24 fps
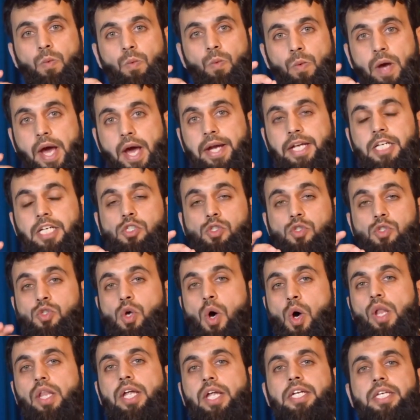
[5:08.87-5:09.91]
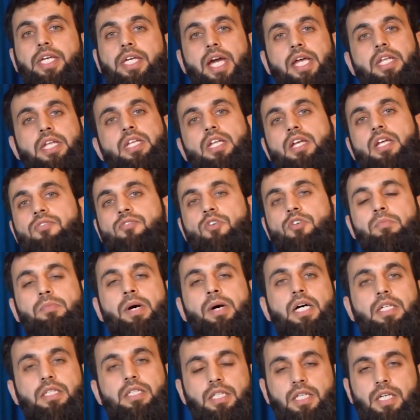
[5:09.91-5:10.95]
very solid candidate for
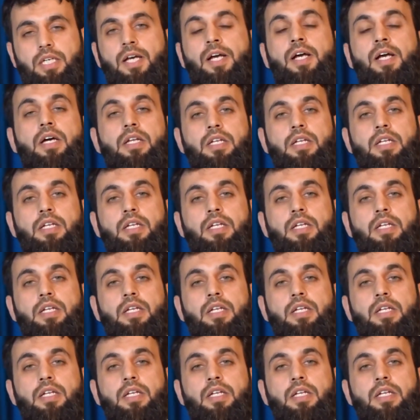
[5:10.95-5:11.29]
Mahdi.